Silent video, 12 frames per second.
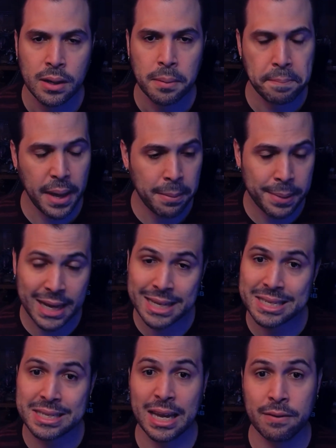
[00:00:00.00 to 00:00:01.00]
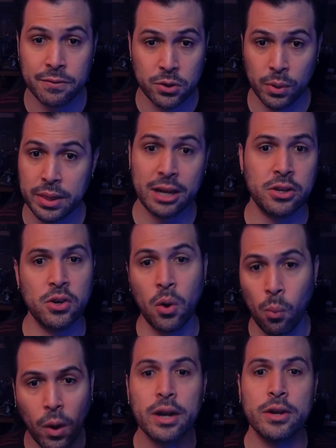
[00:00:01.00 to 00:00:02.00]
Maybe instead of doing that, you
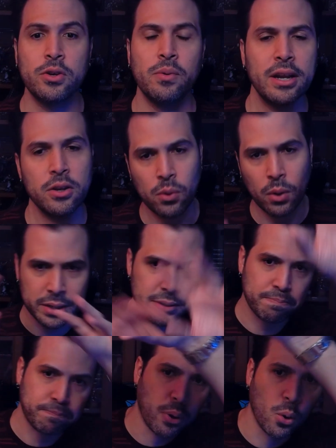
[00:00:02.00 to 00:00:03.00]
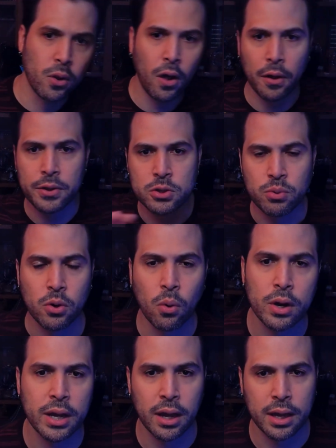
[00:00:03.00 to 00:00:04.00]
don't want to do that. You don't want to pull all this
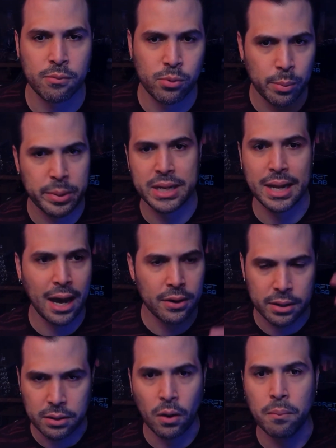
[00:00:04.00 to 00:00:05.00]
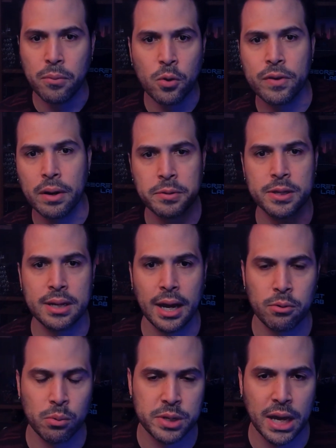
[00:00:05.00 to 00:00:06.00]
recording equipment down and go move it up to the
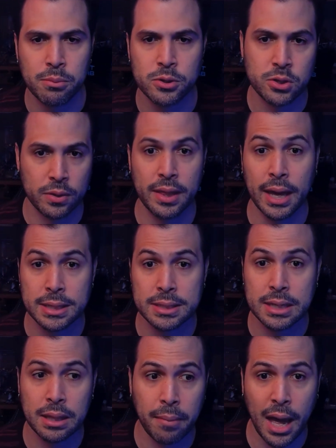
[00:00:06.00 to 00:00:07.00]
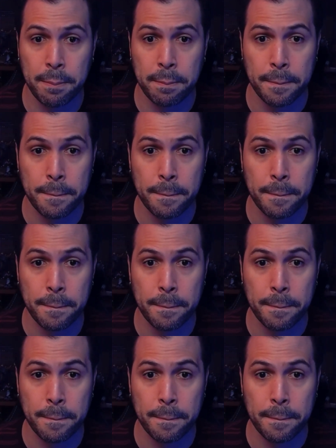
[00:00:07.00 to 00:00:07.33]
dining room table so that they can see the map.